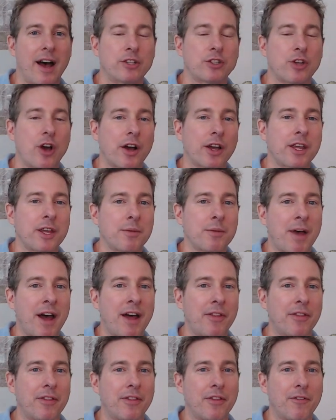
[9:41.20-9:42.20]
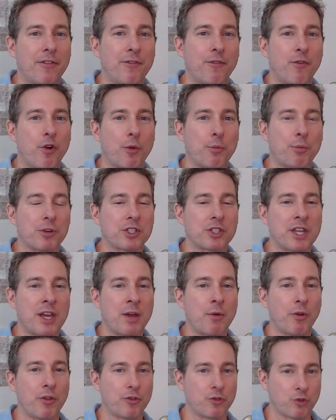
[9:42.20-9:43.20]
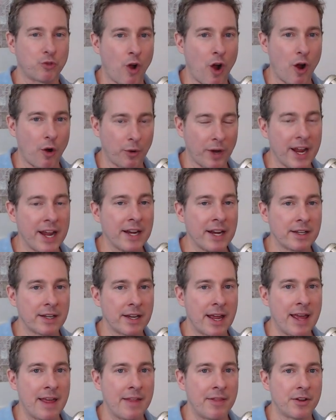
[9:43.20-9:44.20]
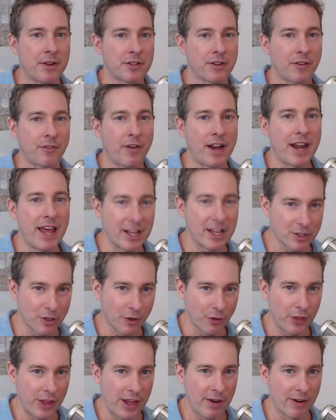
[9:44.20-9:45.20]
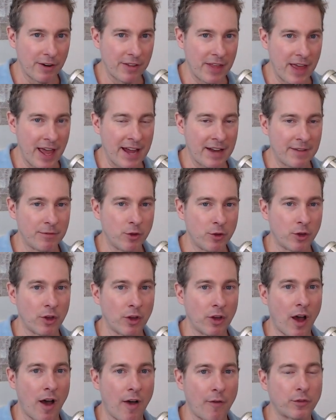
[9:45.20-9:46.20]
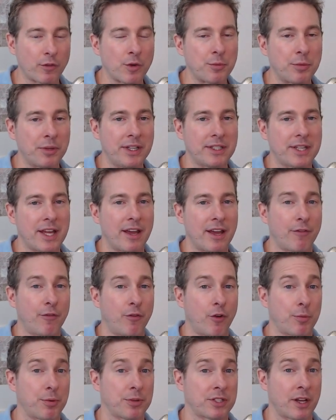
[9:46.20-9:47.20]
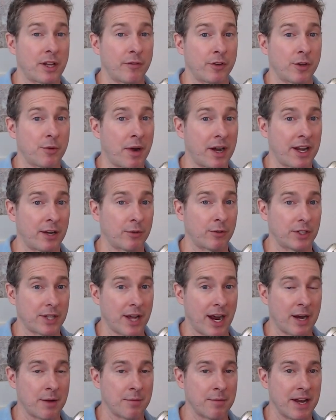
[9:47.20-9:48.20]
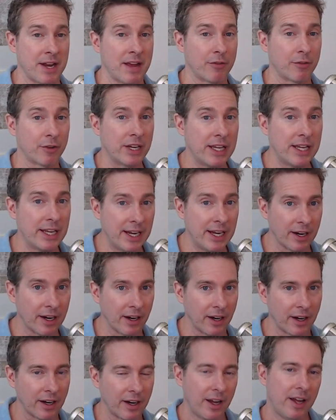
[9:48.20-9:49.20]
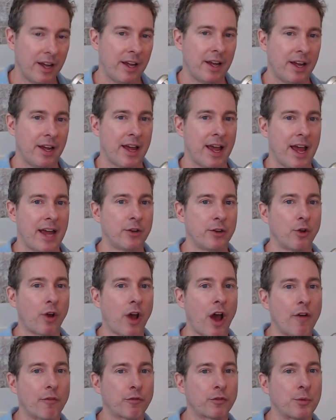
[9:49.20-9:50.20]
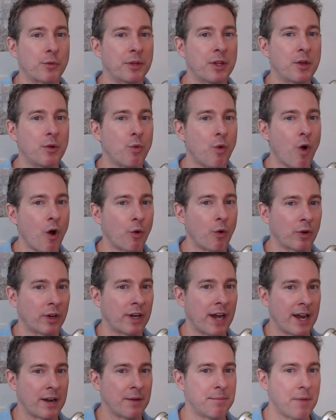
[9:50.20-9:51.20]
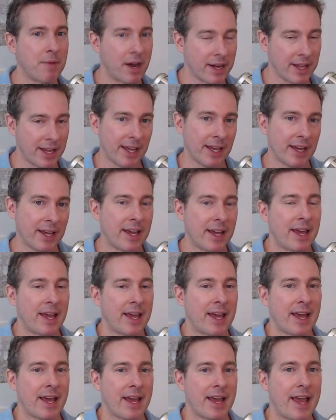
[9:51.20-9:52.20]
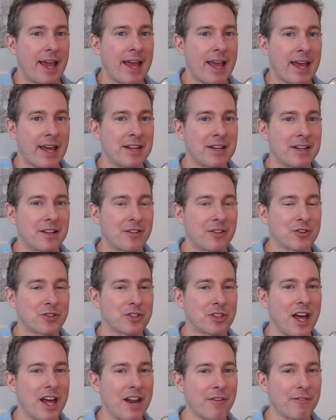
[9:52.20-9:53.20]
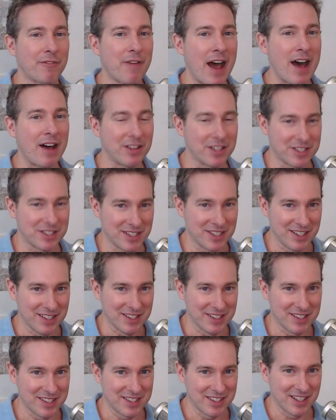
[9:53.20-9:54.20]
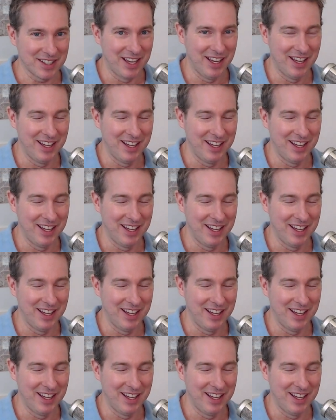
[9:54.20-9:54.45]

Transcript: talking about the 4% withdrawal rate. And there's a financial theory that you can comfortably take 4% of your money in retirement every year, and you comfortably won't run out of money. And there's a lot of fallacies